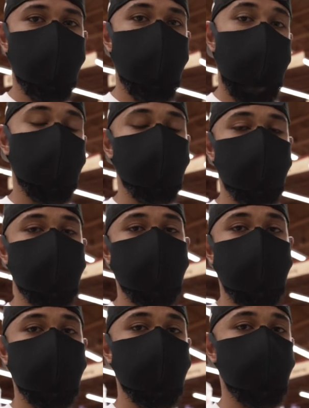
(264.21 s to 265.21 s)
macros,
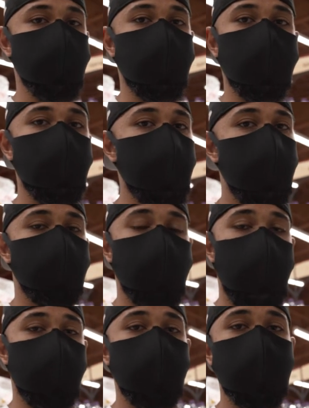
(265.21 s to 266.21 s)
such as if you
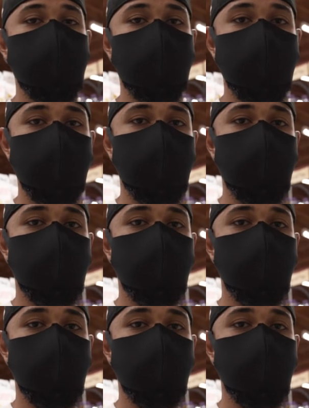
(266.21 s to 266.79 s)
have meat in there,